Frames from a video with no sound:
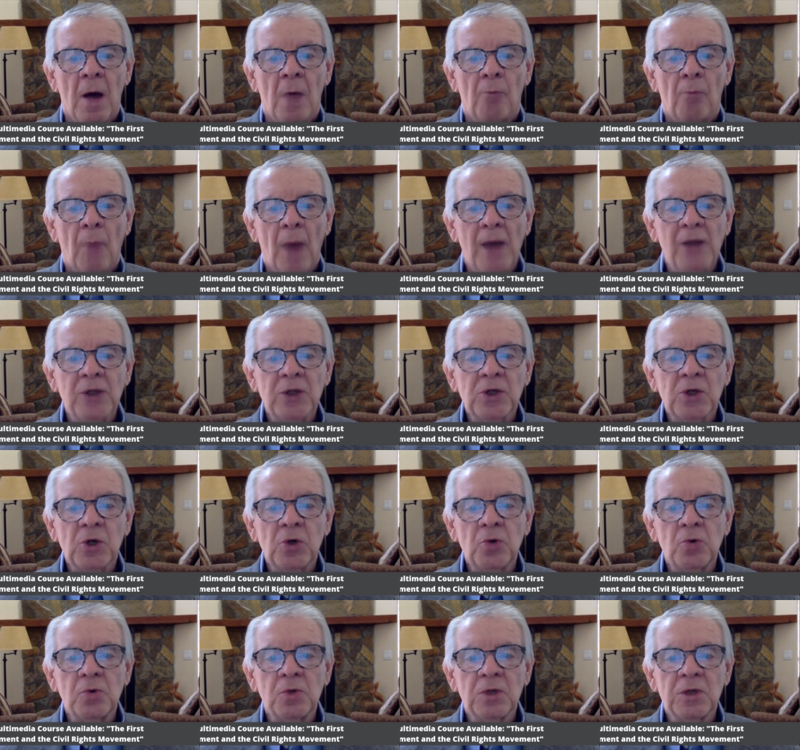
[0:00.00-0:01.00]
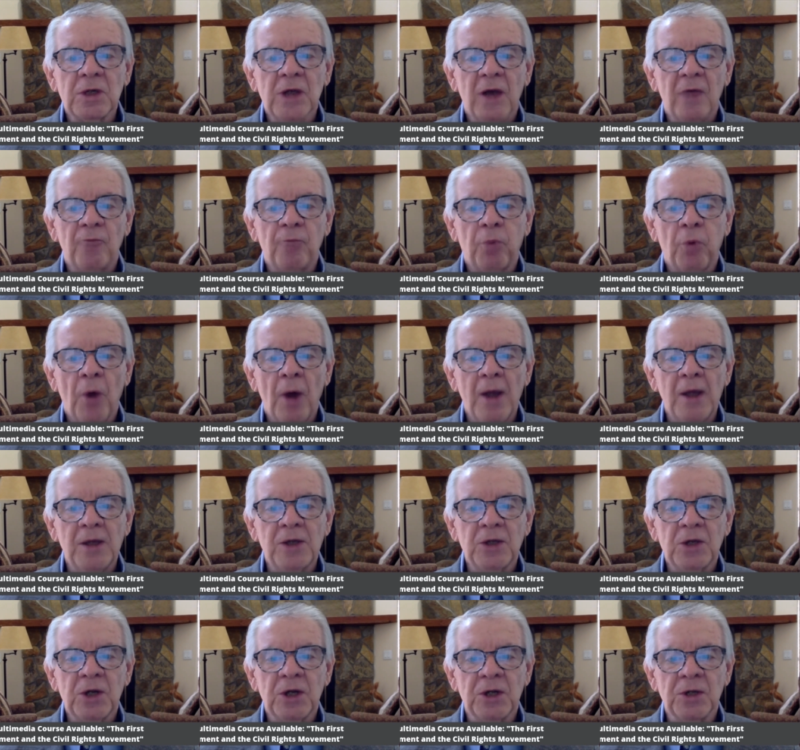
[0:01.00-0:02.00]
My students have
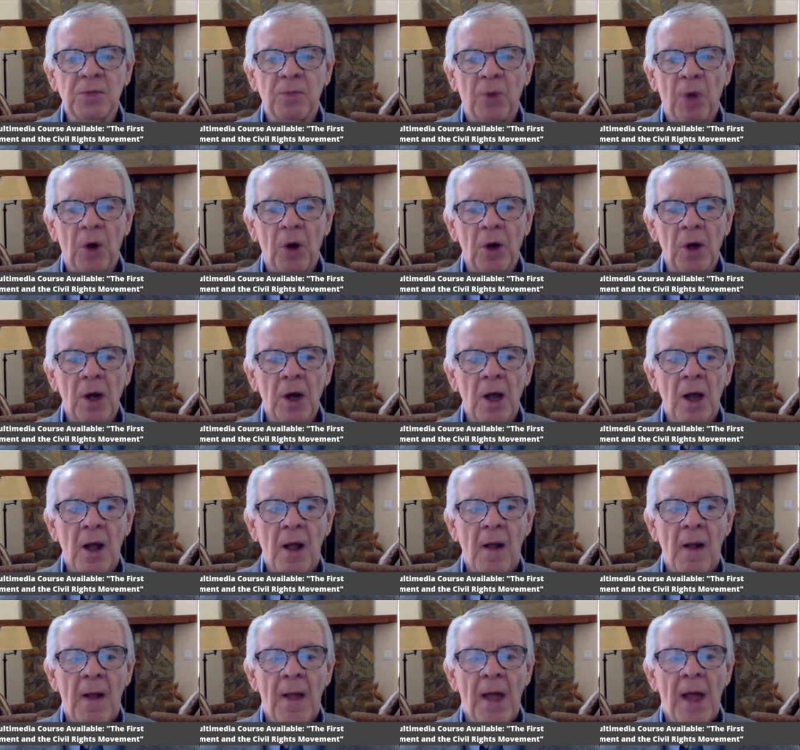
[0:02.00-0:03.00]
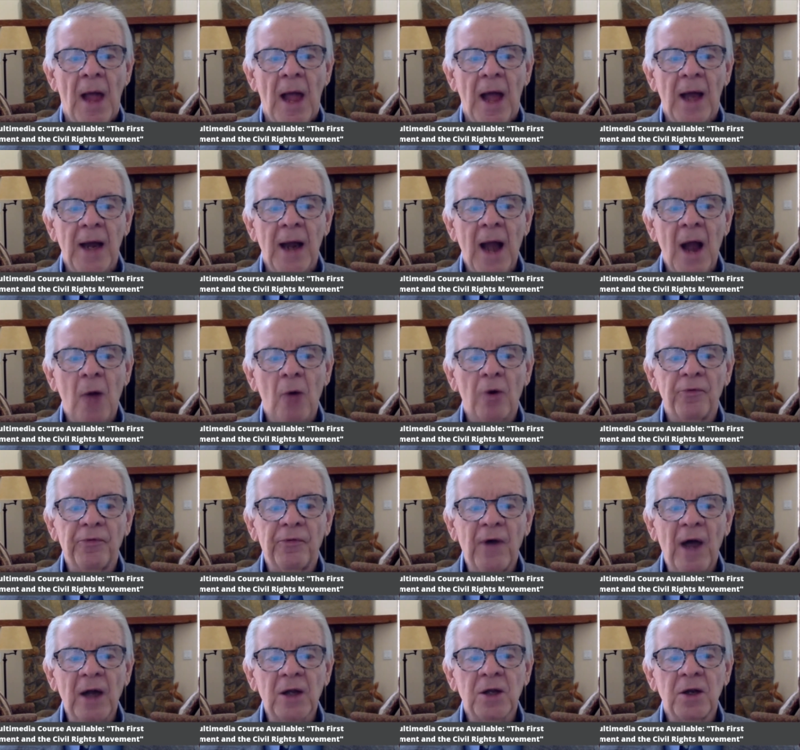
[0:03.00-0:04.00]
praised his book and how
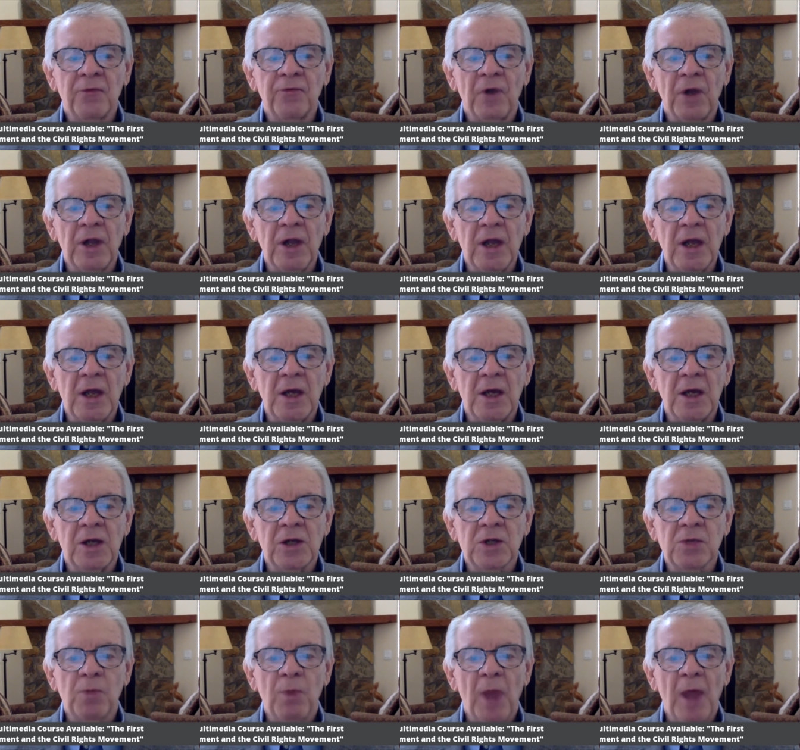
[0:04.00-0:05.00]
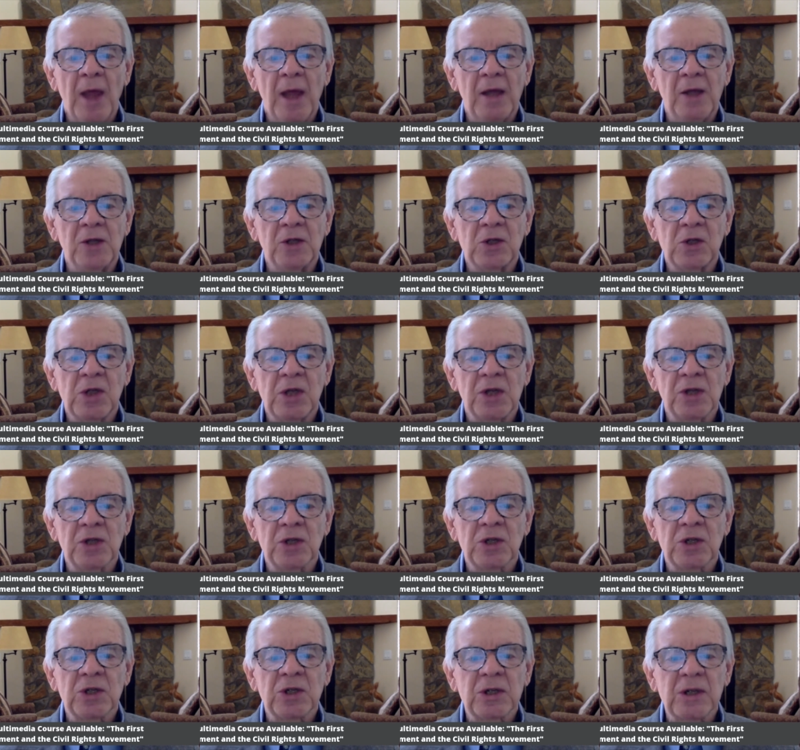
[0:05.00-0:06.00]
effectively it explains
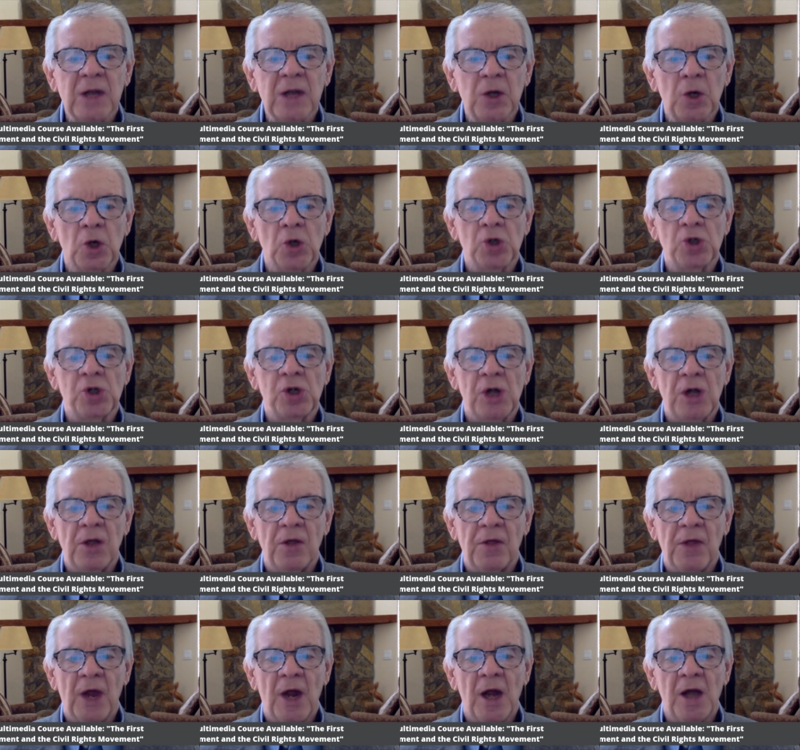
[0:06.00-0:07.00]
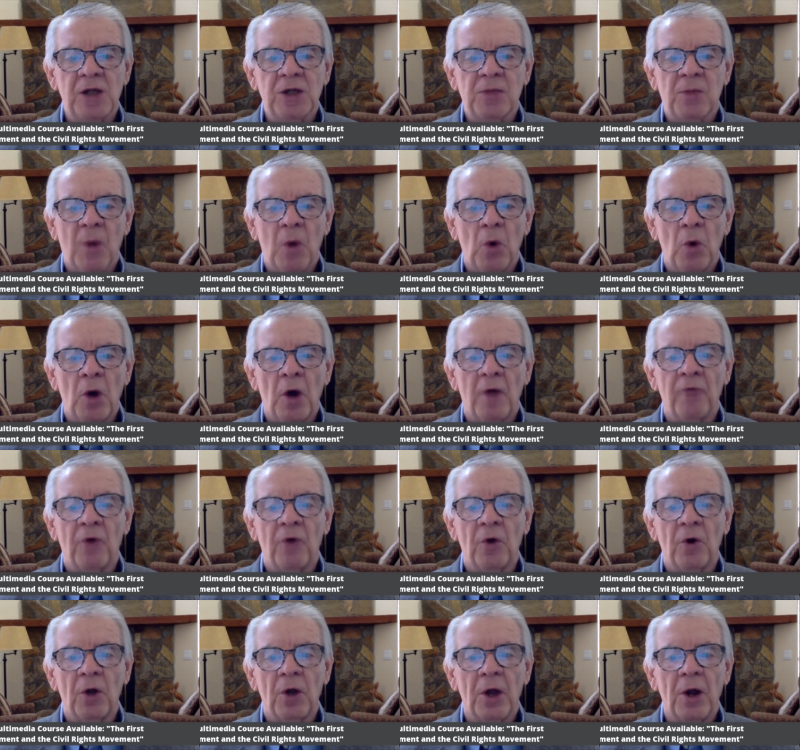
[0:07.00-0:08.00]
this synergy that I spoke of
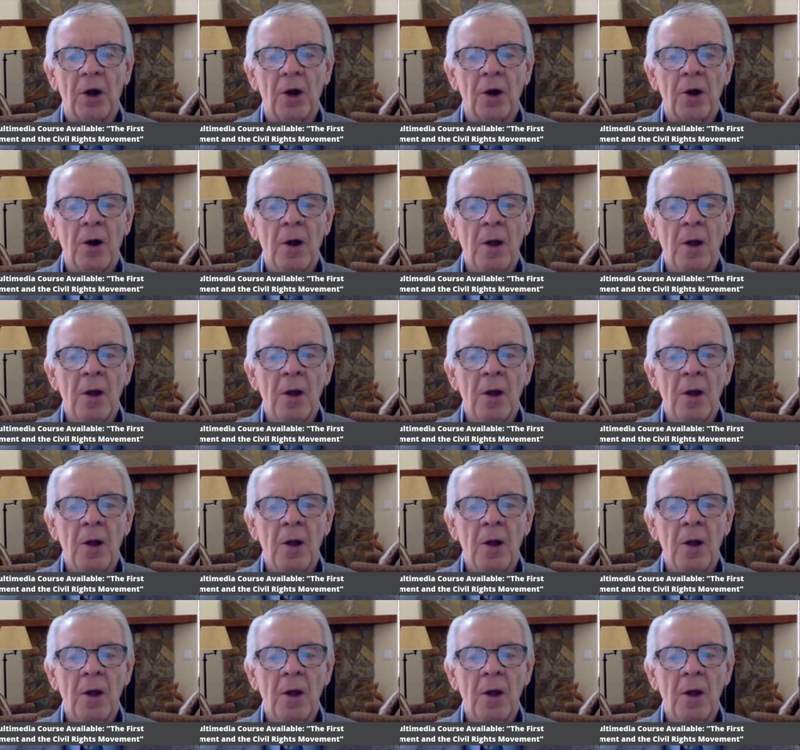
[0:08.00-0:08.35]
earlier